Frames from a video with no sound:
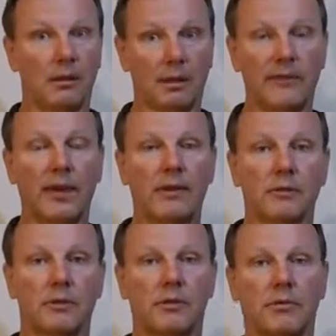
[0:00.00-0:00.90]
lever
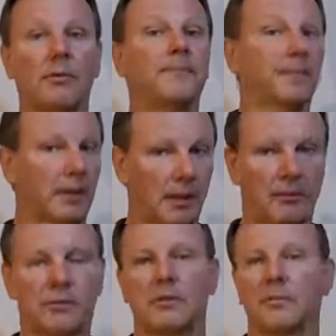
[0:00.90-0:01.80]
handles on the door and
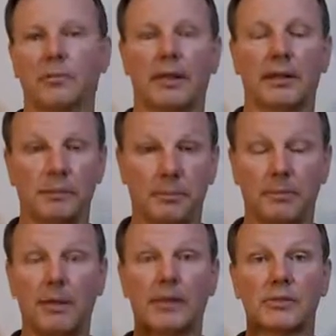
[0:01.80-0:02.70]
also the pull handles, put
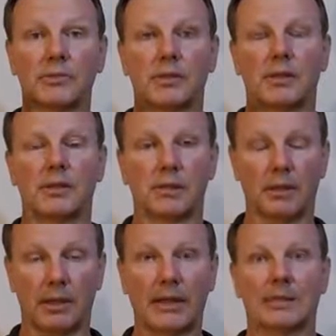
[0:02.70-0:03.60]
them next to each other so
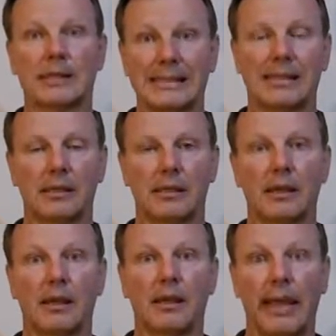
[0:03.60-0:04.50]
you can actually see
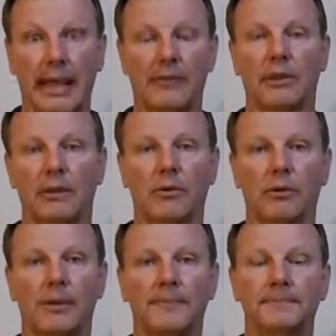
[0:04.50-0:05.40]
how they
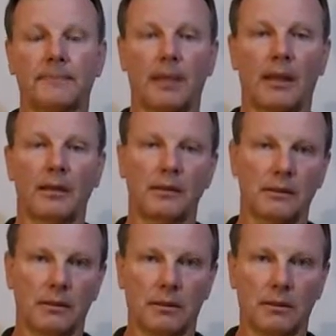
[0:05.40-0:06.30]
look. And
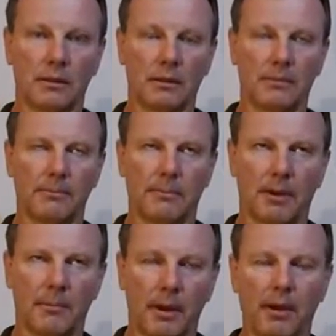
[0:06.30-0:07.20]
I'm
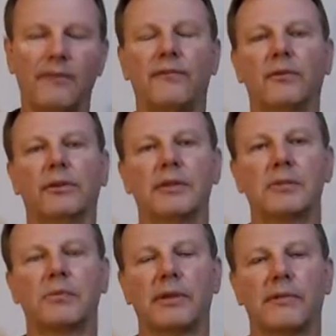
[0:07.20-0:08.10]
hopeful that
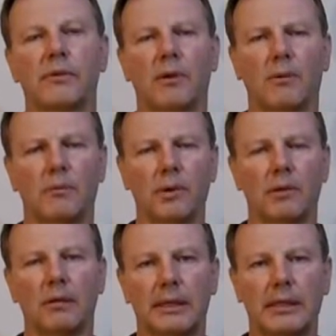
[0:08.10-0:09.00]
this will give you a
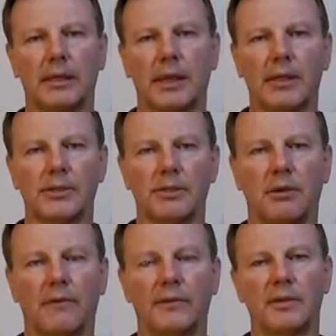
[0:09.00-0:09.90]
real indication
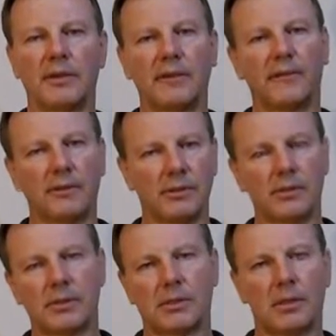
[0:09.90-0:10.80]
of the
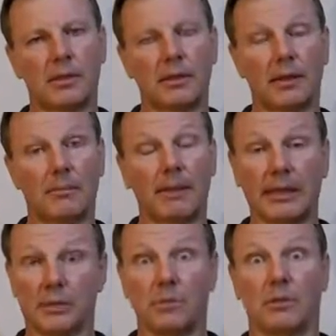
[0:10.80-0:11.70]
difference that it
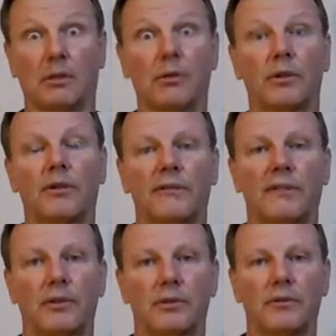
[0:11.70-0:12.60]
makes with the look and
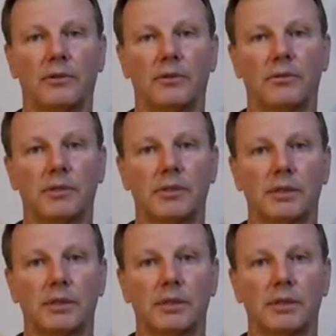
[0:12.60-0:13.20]
feel of the doors